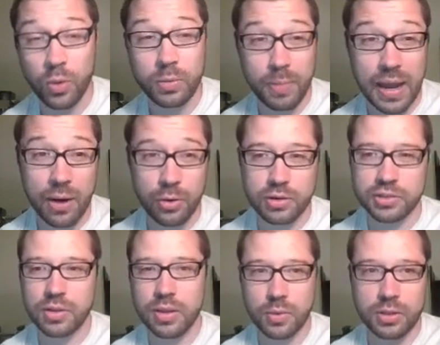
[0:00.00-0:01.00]
power so
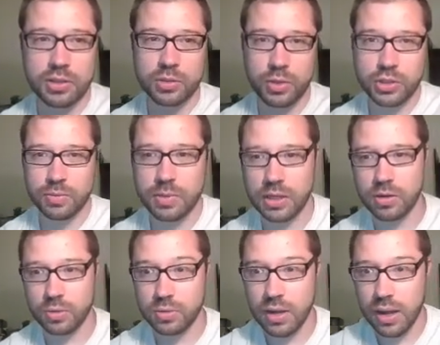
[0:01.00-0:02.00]
that when you switch them, they
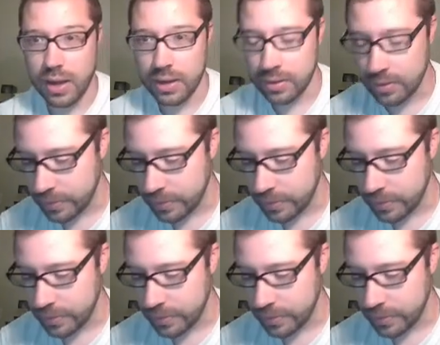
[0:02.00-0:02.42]
don't die.